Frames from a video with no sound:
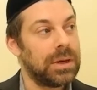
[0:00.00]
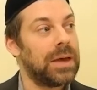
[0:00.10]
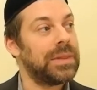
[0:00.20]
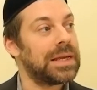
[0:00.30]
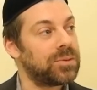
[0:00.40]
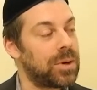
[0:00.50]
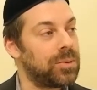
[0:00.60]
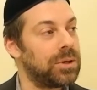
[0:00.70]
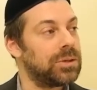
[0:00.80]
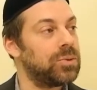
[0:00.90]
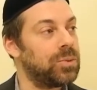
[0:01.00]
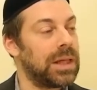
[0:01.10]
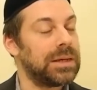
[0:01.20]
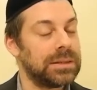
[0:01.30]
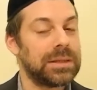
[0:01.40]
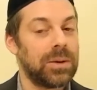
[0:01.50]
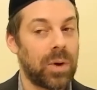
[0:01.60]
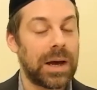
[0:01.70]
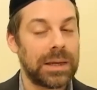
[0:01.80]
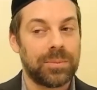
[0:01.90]
And that's why I didn't say
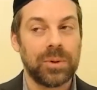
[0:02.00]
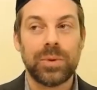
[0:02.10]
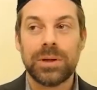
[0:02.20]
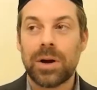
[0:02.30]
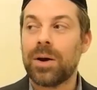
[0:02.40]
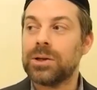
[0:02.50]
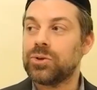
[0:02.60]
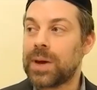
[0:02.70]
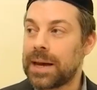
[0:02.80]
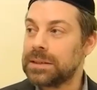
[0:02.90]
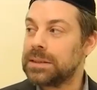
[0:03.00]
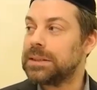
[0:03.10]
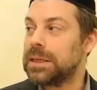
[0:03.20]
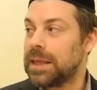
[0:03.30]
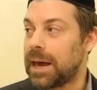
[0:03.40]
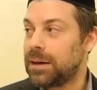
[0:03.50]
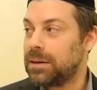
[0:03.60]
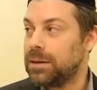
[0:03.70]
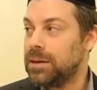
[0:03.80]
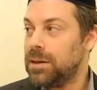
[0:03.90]
why yet, but we are attracted to that
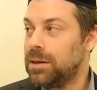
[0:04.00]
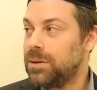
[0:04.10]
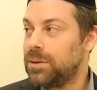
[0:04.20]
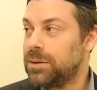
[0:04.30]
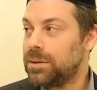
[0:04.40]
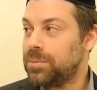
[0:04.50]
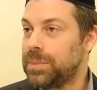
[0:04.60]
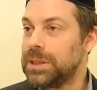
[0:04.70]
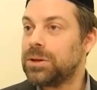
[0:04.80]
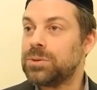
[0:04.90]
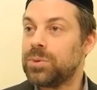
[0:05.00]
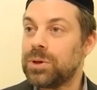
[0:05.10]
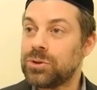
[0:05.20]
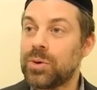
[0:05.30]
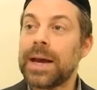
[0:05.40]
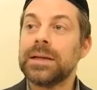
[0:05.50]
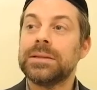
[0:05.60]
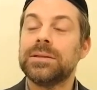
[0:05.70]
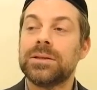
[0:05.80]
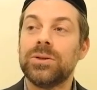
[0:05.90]
because we're
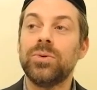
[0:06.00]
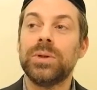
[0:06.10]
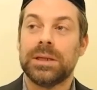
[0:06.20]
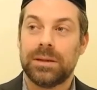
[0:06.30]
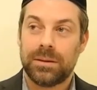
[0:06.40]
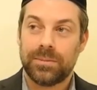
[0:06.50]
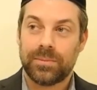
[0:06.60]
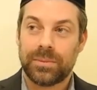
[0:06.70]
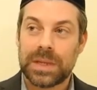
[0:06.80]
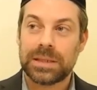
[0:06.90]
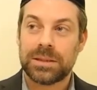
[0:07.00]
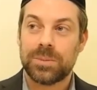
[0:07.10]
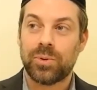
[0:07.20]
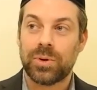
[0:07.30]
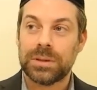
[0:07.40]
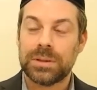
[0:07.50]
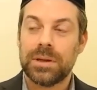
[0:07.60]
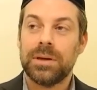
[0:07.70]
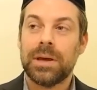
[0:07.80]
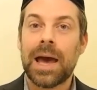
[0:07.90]
attracted to unity. That's the point.
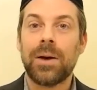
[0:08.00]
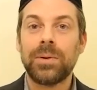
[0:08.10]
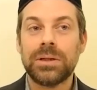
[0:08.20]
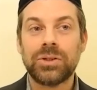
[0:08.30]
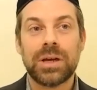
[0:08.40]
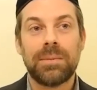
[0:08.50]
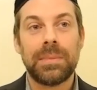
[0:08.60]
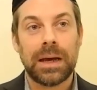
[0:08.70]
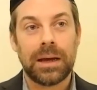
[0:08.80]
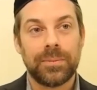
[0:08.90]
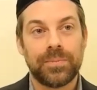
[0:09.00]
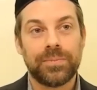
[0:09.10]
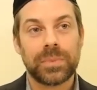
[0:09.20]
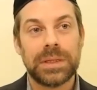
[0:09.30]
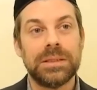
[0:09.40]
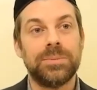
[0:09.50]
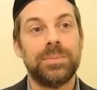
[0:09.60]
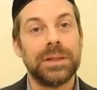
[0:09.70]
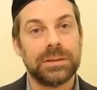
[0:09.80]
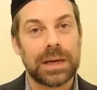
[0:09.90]
Our neshama is
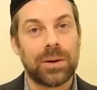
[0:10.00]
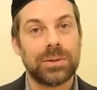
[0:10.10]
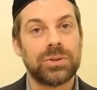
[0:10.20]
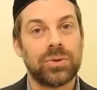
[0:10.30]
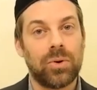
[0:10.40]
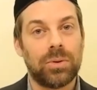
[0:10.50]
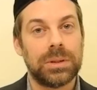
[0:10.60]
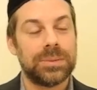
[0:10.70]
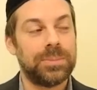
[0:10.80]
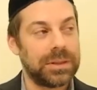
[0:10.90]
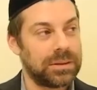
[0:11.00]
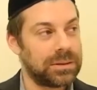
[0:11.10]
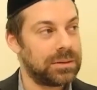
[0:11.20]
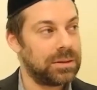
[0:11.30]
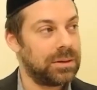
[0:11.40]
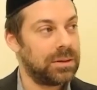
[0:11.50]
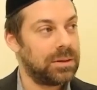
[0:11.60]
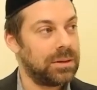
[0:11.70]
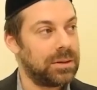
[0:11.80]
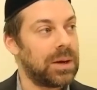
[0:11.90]
built, our soul is built,
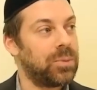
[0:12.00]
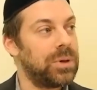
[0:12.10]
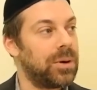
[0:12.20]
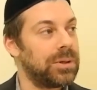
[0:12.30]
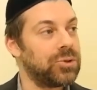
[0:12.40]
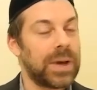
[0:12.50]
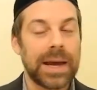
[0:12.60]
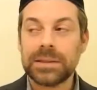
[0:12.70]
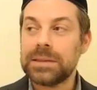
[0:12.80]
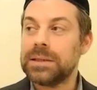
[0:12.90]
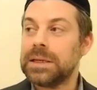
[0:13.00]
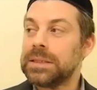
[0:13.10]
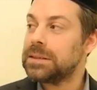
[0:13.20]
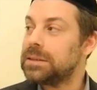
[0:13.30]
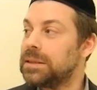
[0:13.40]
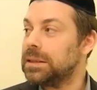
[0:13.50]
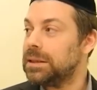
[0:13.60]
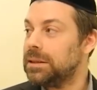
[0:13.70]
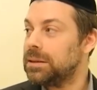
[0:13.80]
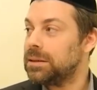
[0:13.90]
that we are attracted
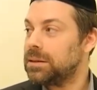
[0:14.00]
instantly